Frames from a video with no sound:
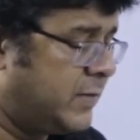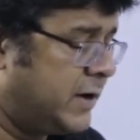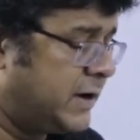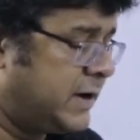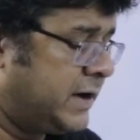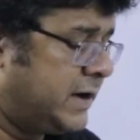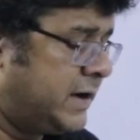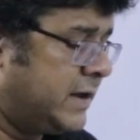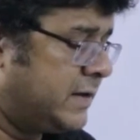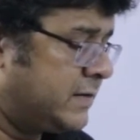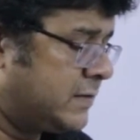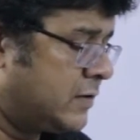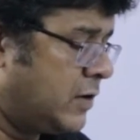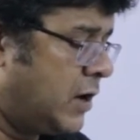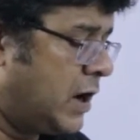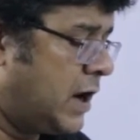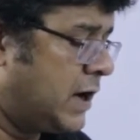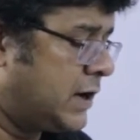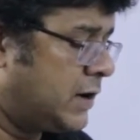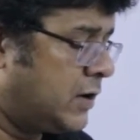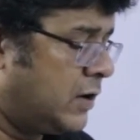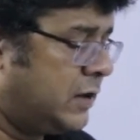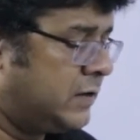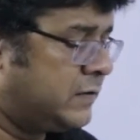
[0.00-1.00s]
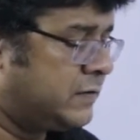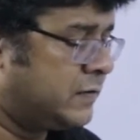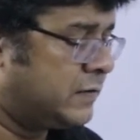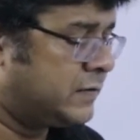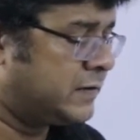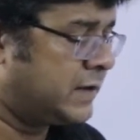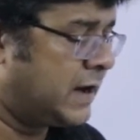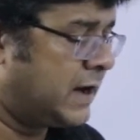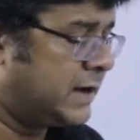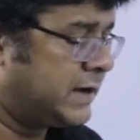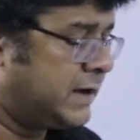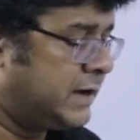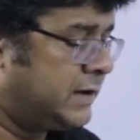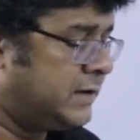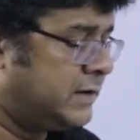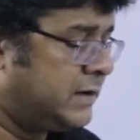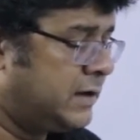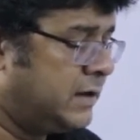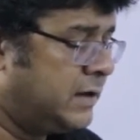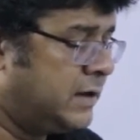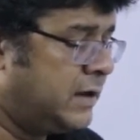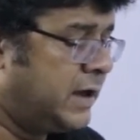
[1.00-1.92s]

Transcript: but it has got also certain